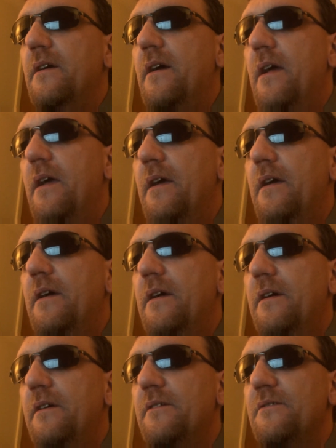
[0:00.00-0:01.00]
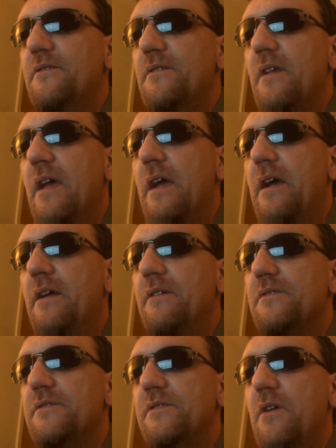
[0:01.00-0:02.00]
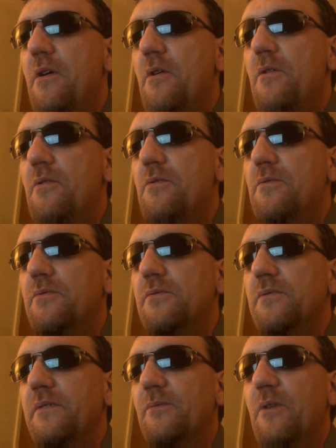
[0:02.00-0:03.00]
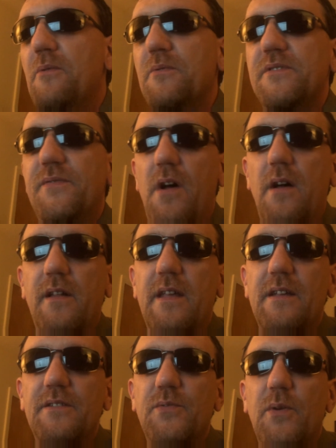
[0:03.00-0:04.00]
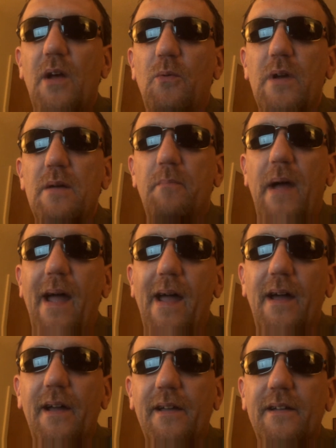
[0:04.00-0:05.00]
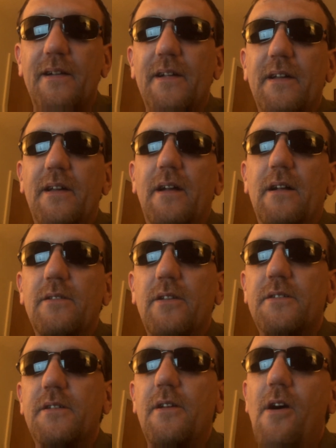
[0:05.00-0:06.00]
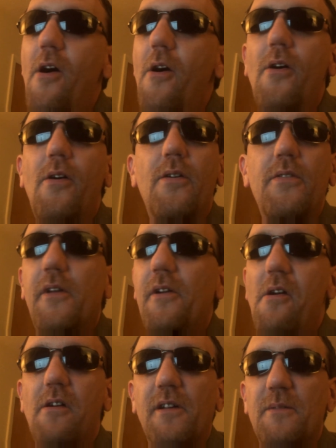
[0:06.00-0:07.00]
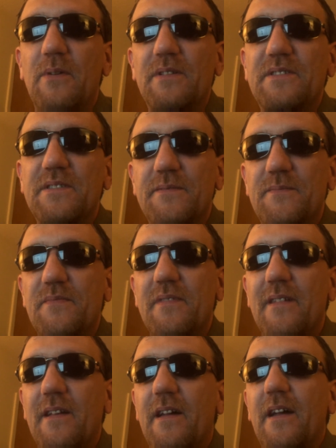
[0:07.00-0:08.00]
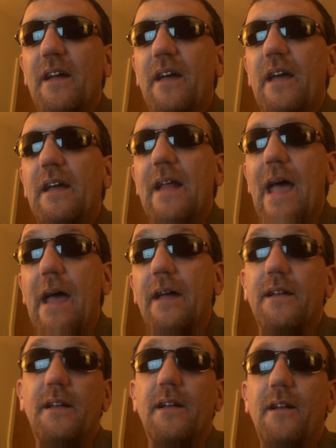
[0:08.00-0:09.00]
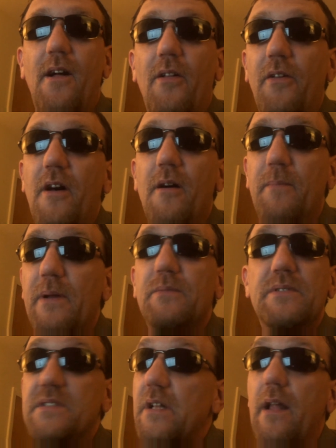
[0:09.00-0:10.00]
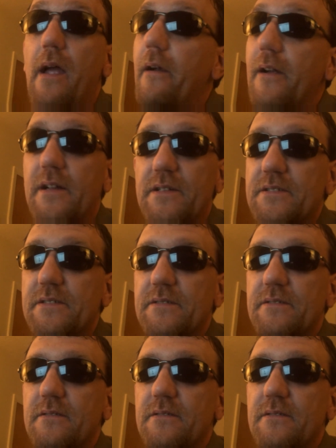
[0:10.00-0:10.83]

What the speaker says: And so what was funny is when I went back and looked at all their arguments and added it all up, it was hilarious.